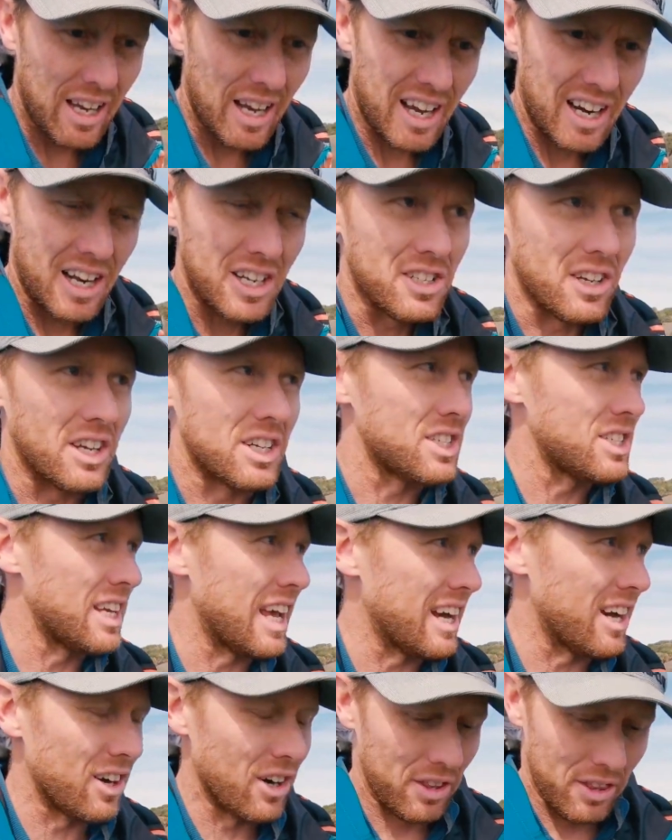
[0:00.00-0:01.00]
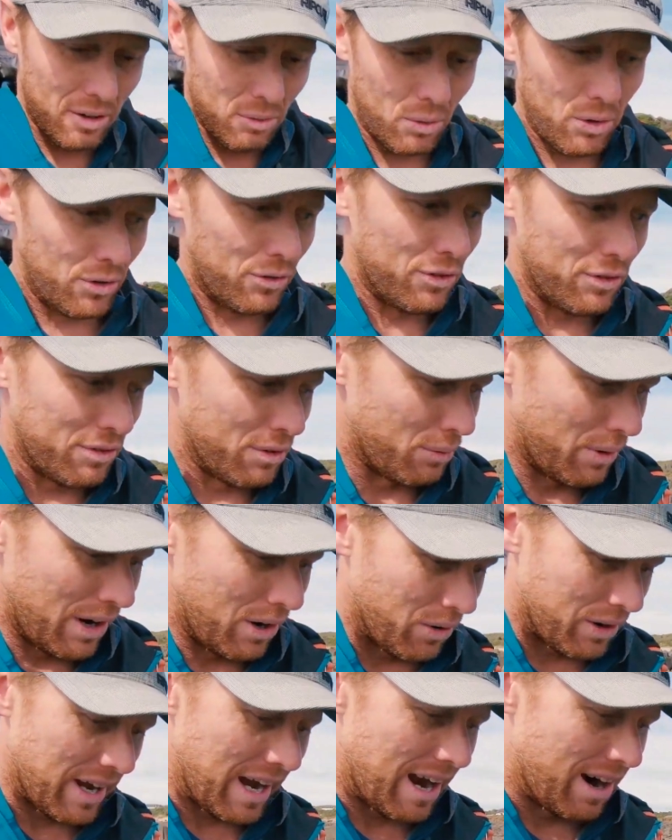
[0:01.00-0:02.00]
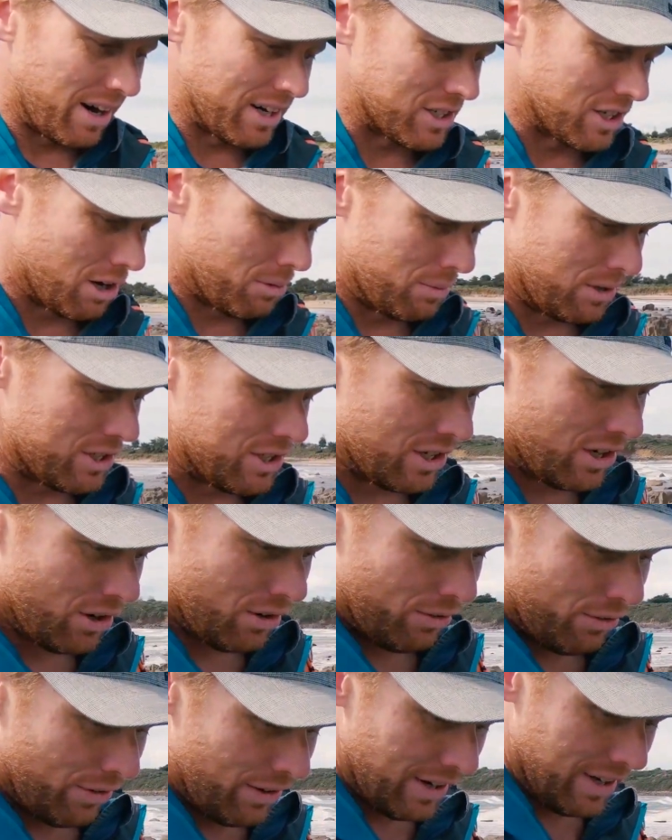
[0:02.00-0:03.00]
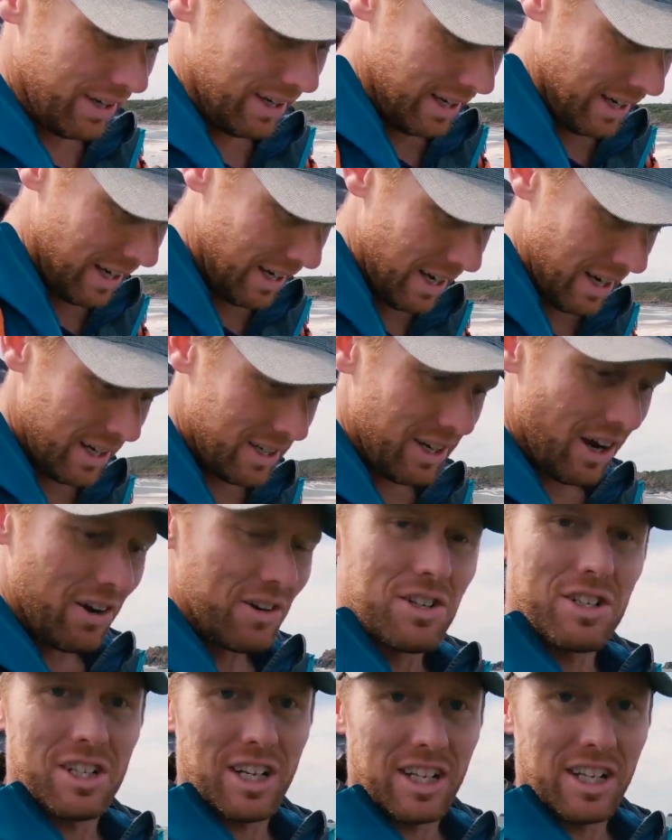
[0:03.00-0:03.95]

and as I sat it on the roof of the rental car I told myself, don't